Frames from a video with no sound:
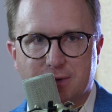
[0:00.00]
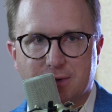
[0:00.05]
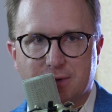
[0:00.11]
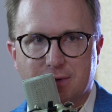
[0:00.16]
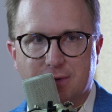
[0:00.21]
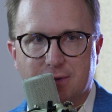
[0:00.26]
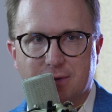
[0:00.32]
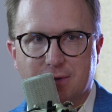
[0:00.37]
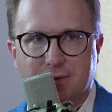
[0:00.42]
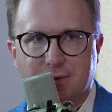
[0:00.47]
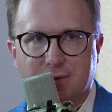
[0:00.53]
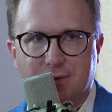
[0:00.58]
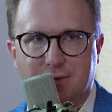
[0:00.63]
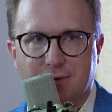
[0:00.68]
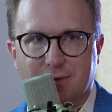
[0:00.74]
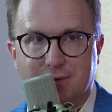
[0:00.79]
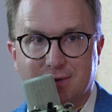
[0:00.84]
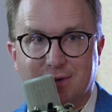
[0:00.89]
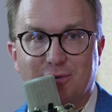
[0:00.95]
Ryan
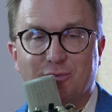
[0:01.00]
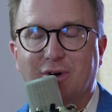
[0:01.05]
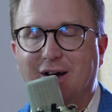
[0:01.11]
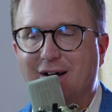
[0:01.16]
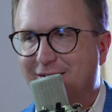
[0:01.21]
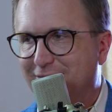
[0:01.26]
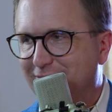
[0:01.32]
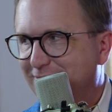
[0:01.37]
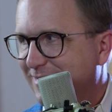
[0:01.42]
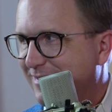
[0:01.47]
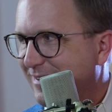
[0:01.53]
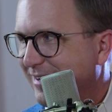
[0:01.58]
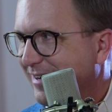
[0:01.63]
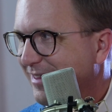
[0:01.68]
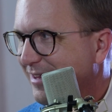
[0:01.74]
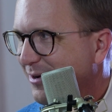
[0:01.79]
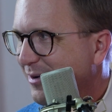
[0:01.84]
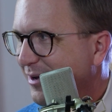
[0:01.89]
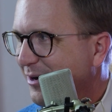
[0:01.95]
Harrington, for sure.
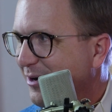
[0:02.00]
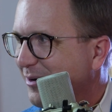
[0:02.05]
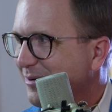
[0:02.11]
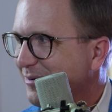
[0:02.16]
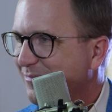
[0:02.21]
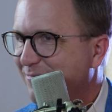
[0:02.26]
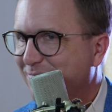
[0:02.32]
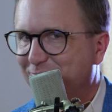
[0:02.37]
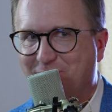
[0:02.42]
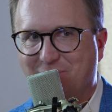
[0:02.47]
Okay, 10 out of 10.